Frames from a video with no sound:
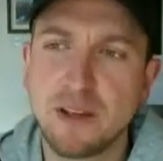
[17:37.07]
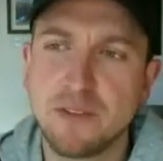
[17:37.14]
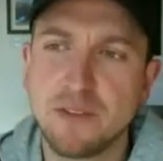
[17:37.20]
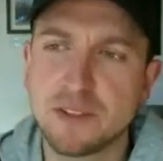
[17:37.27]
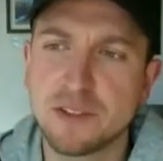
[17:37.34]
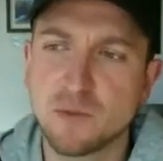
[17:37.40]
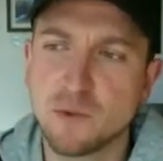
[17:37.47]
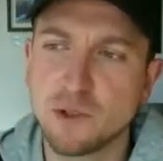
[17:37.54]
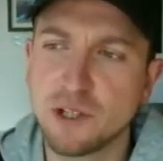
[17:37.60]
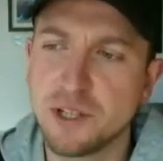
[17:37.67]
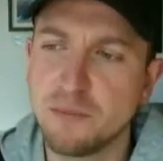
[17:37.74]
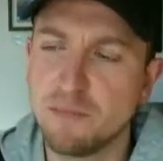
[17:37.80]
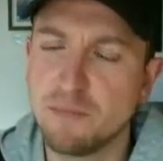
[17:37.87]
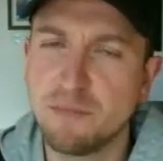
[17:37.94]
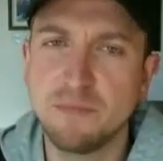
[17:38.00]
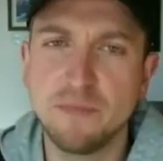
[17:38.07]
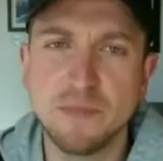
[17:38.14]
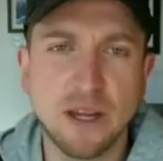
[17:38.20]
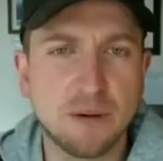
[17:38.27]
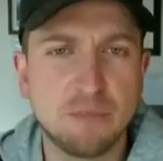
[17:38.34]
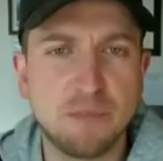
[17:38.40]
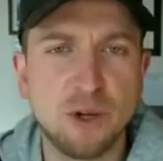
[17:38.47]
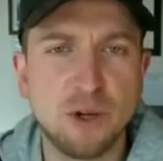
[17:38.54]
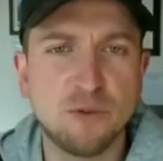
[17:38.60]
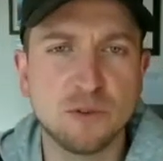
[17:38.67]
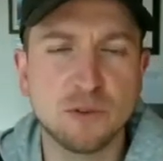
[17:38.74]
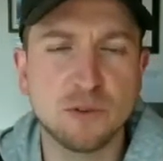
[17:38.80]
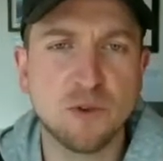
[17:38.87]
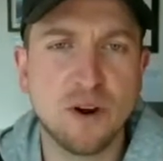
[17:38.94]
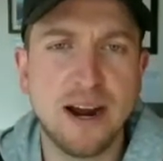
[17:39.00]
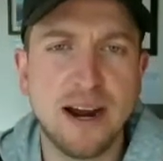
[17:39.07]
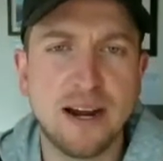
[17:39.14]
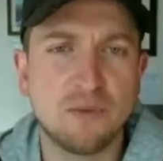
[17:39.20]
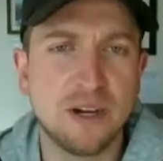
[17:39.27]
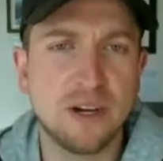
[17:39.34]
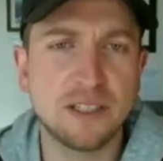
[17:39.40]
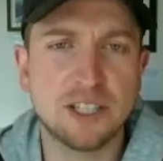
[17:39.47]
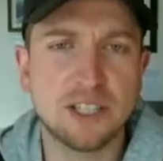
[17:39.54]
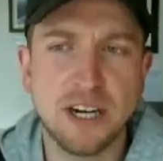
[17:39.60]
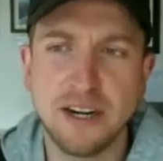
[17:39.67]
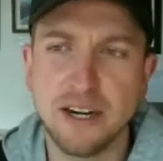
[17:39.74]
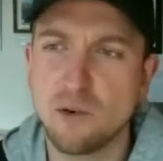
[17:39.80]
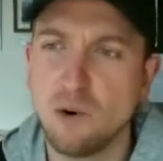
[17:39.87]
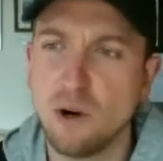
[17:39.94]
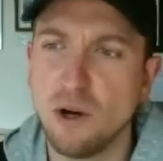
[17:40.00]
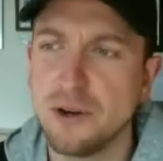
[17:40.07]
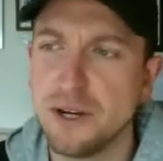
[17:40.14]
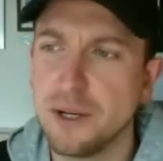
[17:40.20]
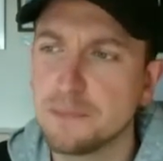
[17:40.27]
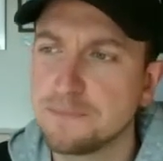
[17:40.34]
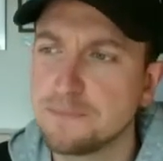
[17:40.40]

this really like beautiful dried red cherry quality.